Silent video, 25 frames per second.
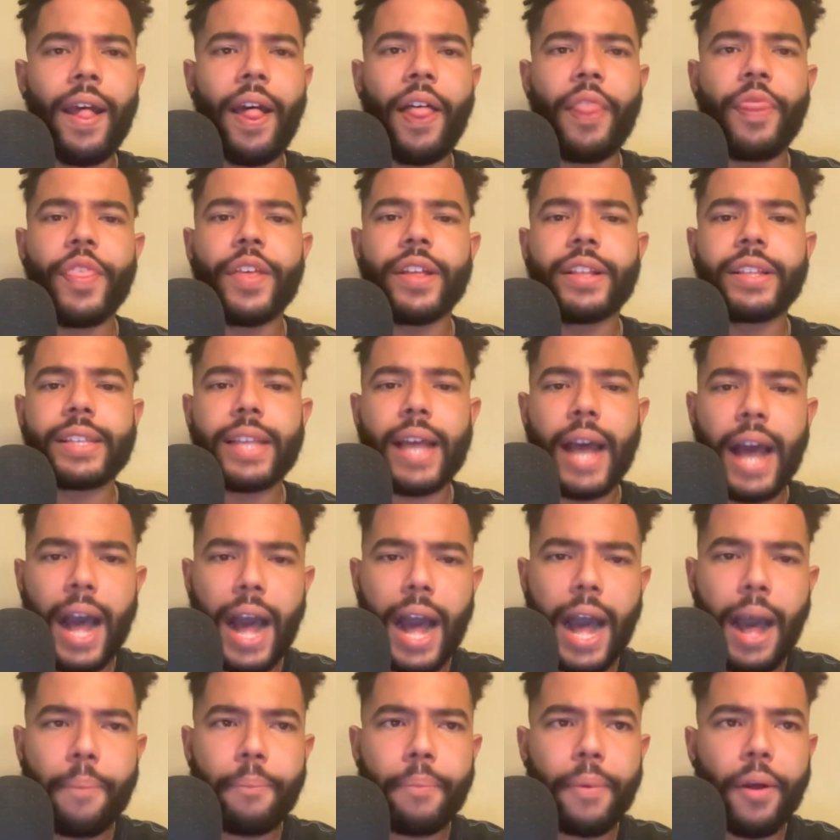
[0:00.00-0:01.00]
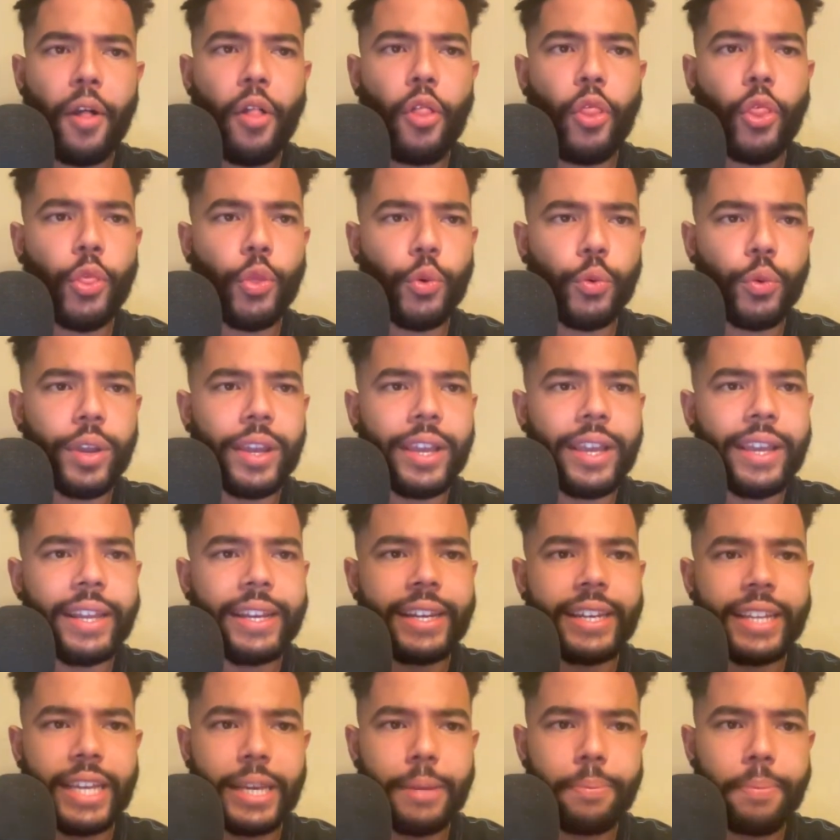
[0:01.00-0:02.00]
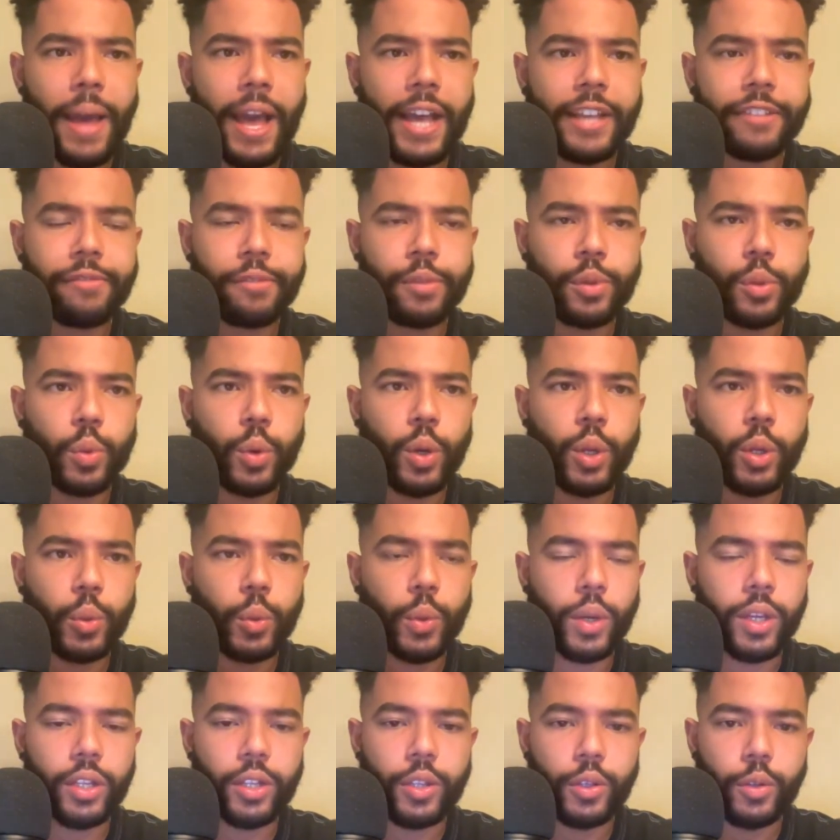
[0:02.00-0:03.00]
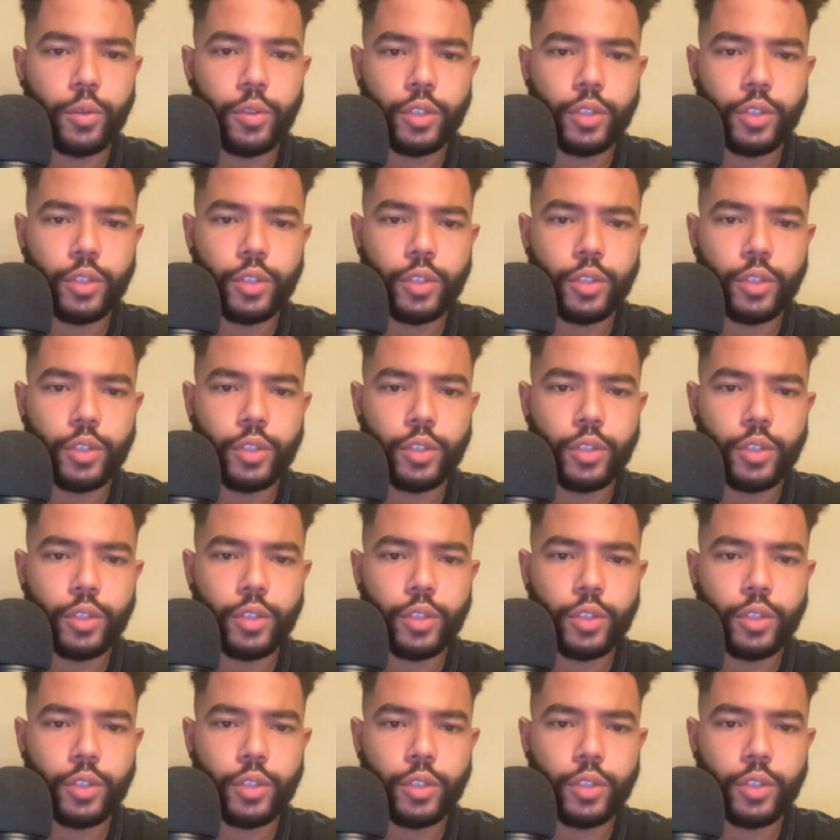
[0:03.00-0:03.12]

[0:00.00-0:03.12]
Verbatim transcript: the top three D backs from 2022.